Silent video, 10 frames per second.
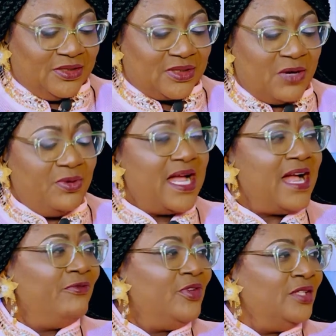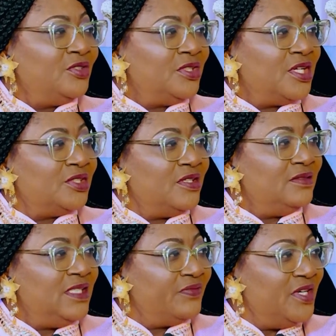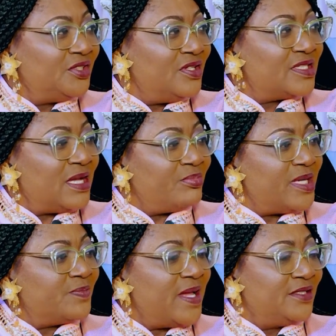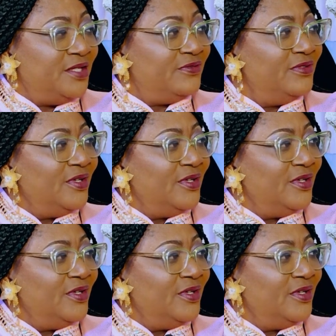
Can we have your introduction, definitions, and perspective